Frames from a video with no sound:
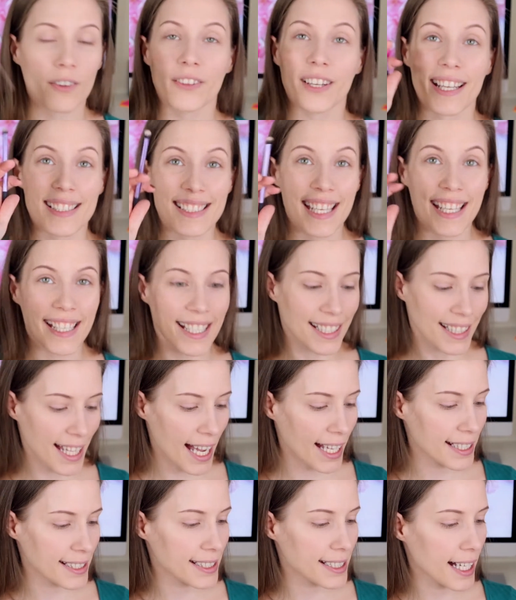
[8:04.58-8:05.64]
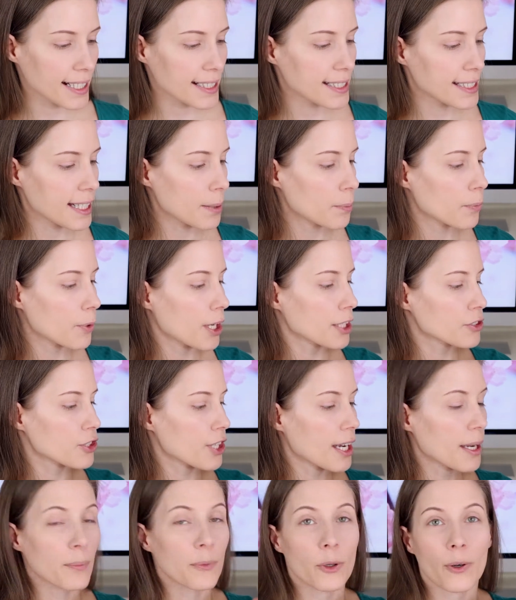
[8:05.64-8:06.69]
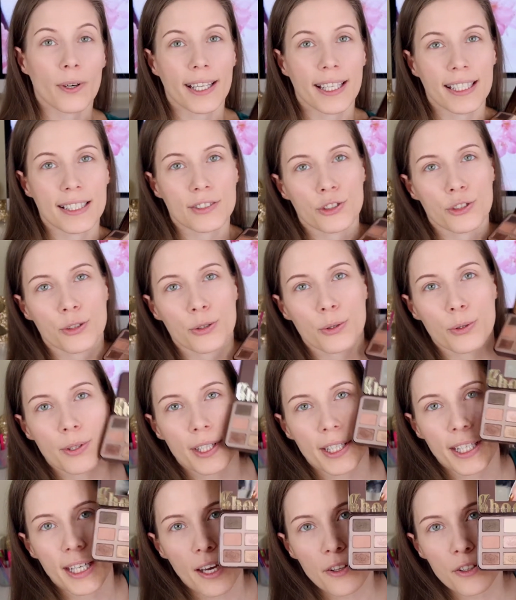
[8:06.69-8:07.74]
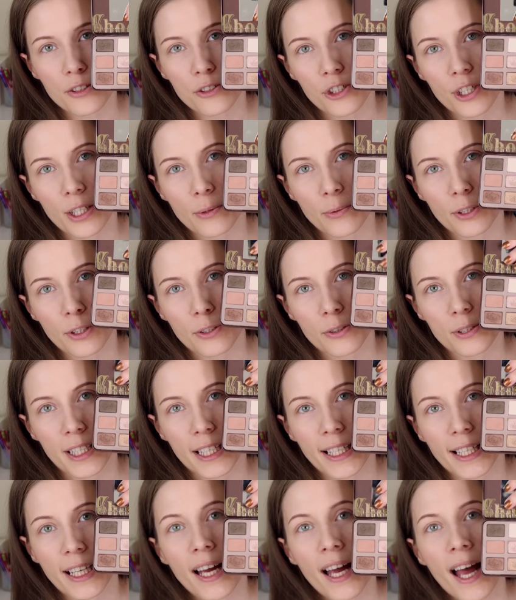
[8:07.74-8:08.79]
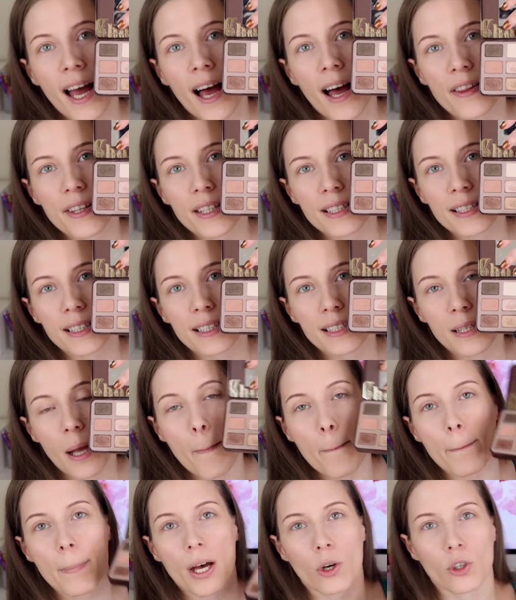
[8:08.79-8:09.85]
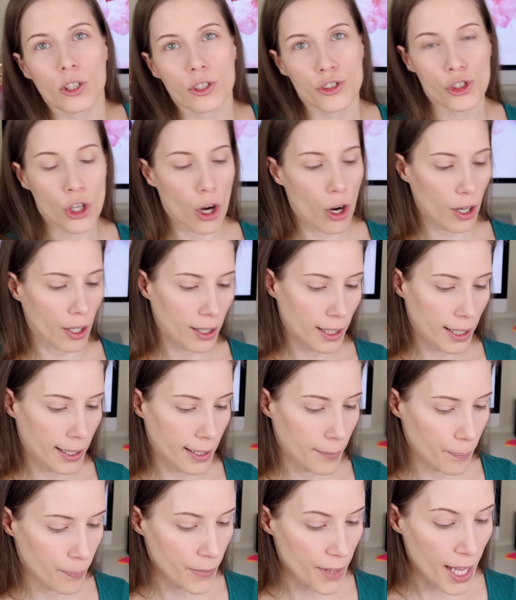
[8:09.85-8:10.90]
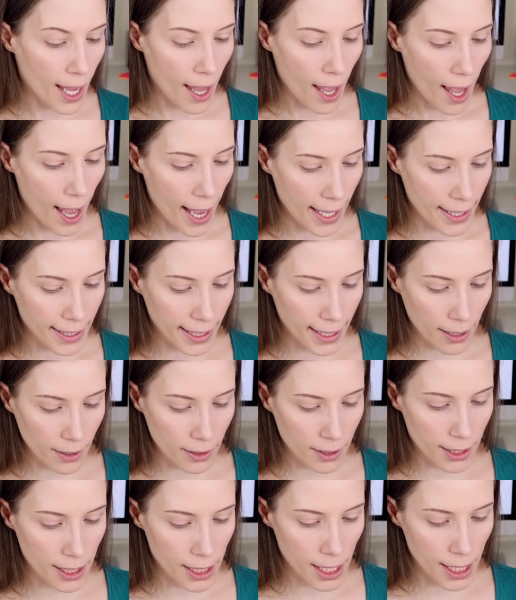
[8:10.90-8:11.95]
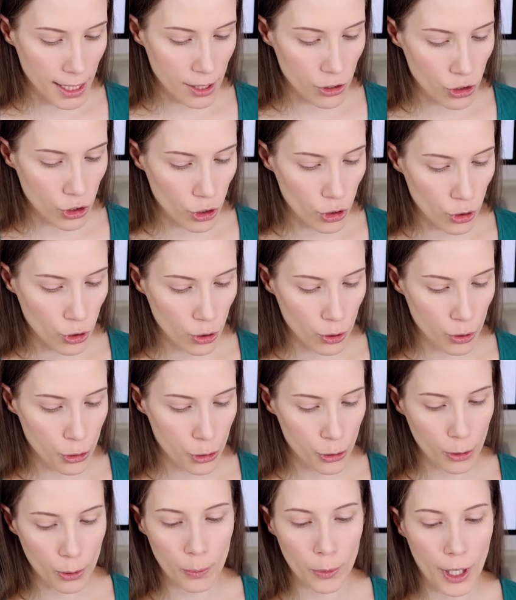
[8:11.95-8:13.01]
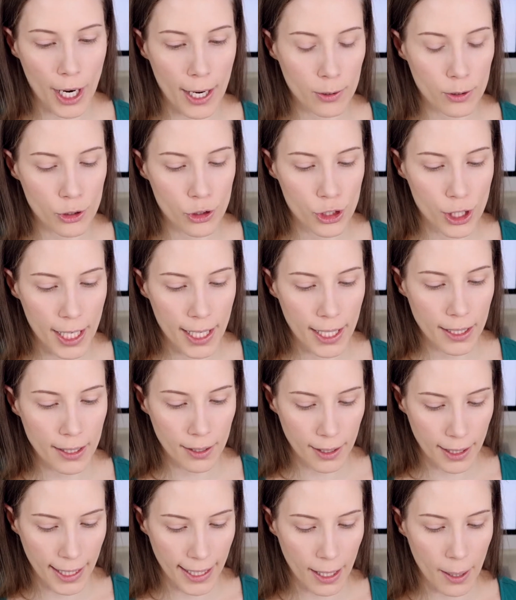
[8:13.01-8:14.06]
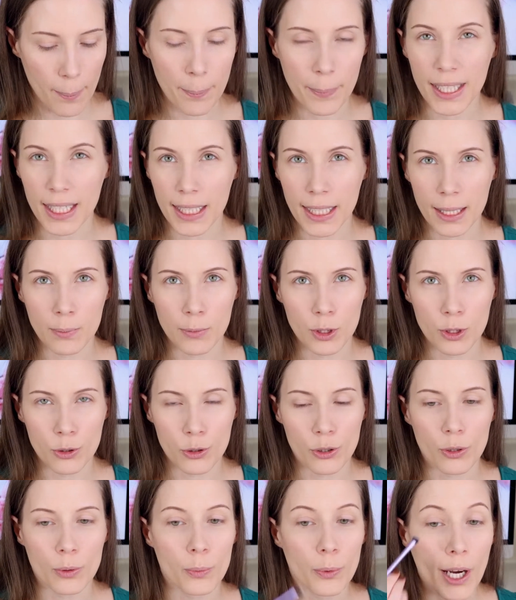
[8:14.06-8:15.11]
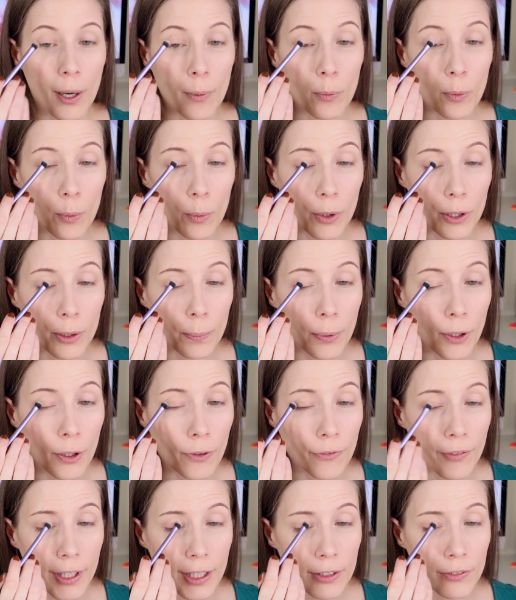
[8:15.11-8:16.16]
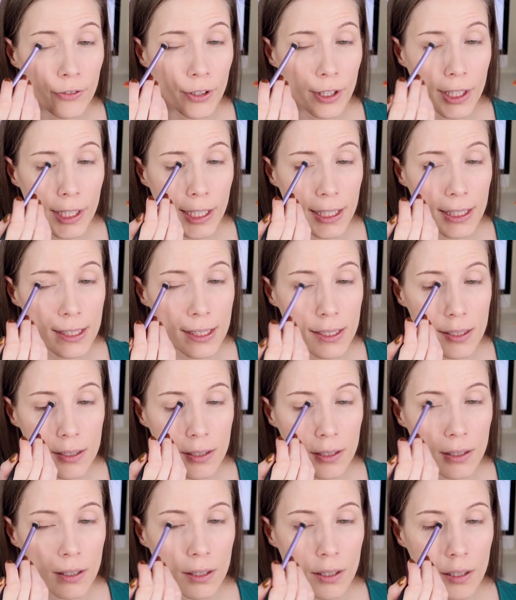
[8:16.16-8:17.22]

All right, taking that exact same brush, I'm going into the other shade we're using and this is Milk Chocolate. Any nice neutral brown shade, like a medium neutral brown will work perfect for this.